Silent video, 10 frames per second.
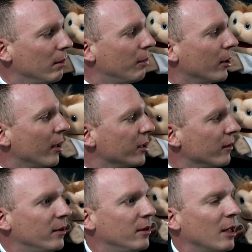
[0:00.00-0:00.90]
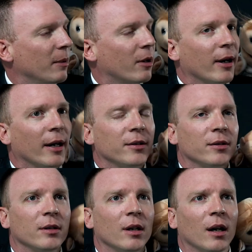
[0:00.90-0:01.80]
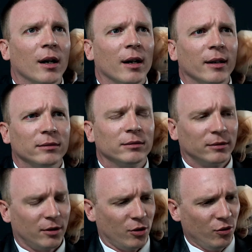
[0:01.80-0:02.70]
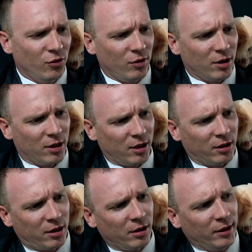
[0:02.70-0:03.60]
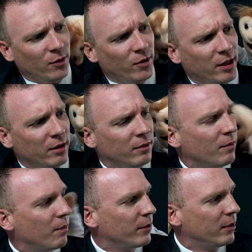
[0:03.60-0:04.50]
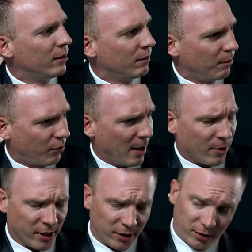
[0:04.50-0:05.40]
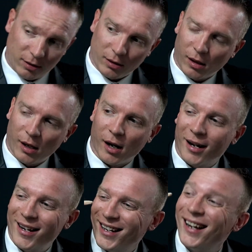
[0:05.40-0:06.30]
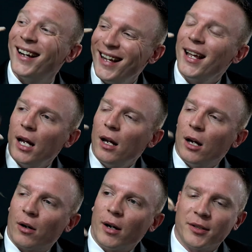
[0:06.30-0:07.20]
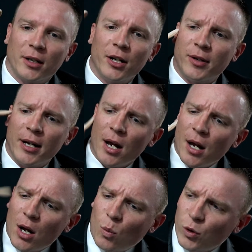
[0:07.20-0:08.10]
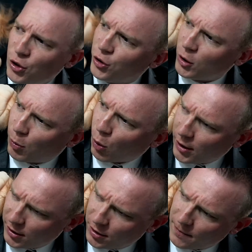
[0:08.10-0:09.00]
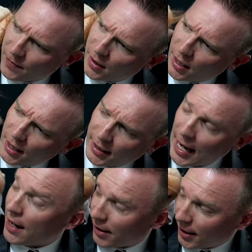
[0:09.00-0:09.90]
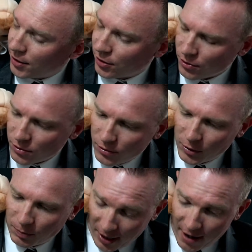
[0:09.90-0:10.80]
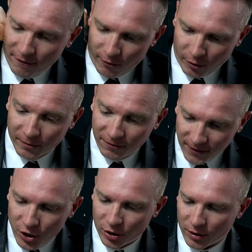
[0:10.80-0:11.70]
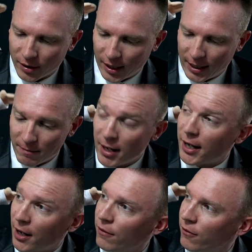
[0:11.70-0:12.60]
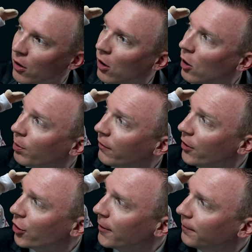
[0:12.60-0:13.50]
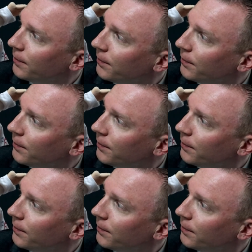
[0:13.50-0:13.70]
progressive Democrats who are currently winning primaries across the country. Would you support a candidate whose platform featured a Medicare for All provision?